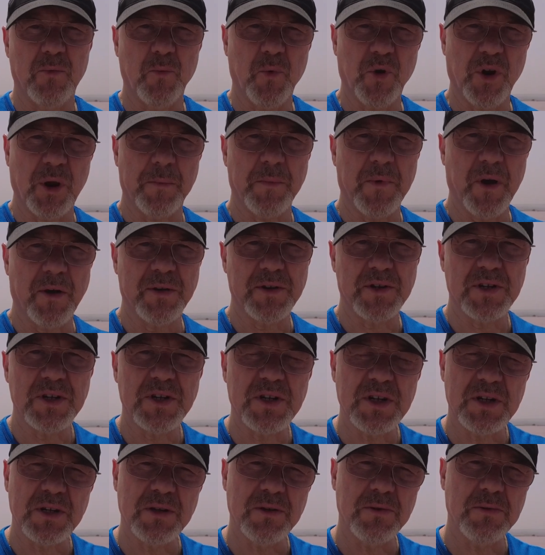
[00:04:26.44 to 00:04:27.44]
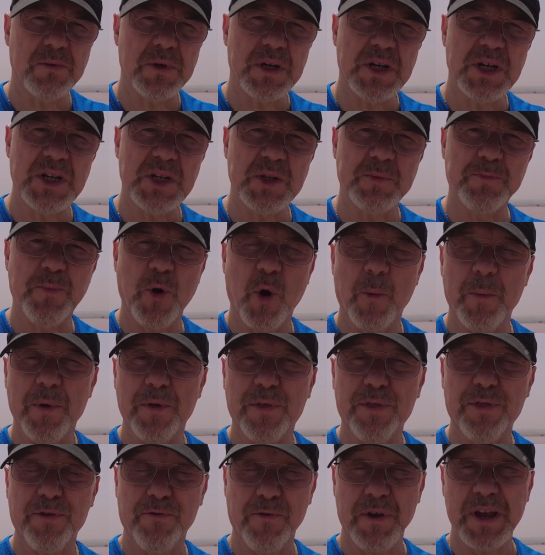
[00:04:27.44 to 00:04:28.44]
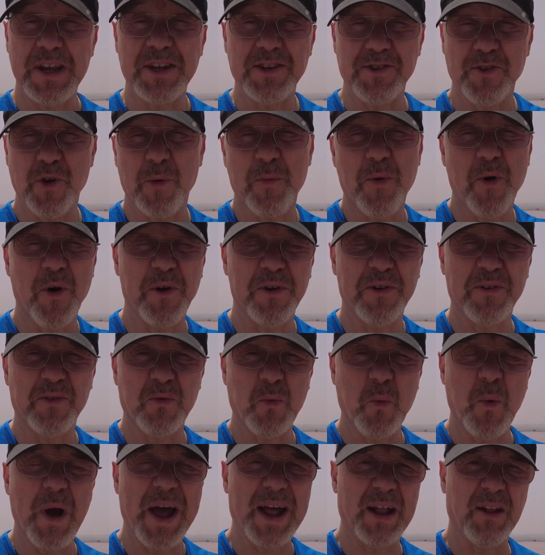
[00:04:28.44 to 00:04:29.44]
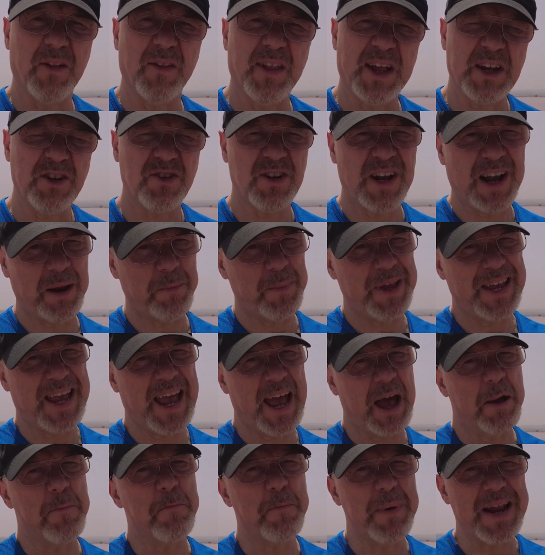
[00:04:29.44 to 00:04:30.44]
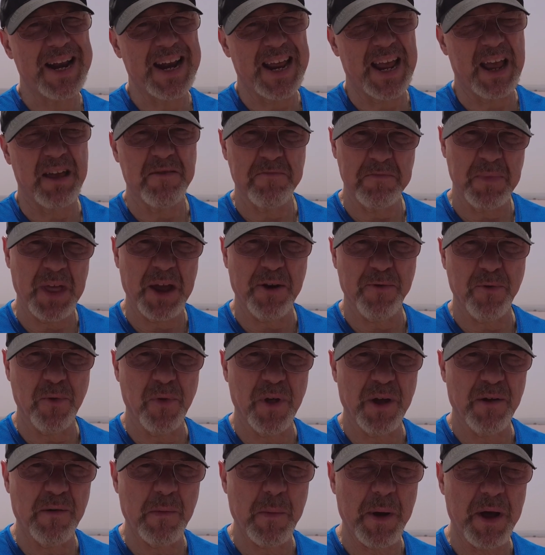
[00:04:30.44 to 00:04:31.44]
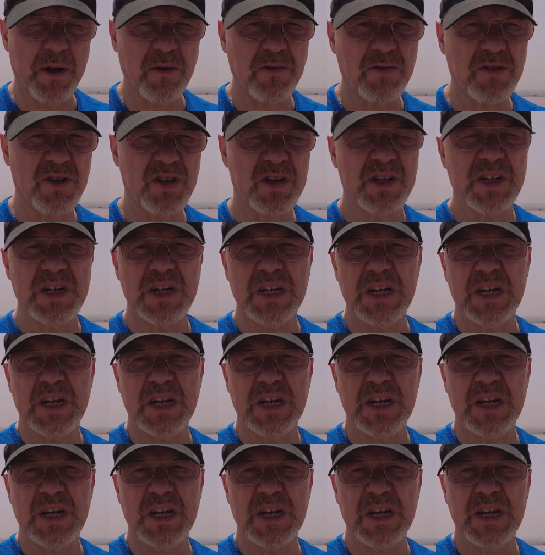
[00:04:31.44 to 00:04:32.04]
What I'm going to do is pop a three stop on as well. That should let me get a minute there or thereabouts.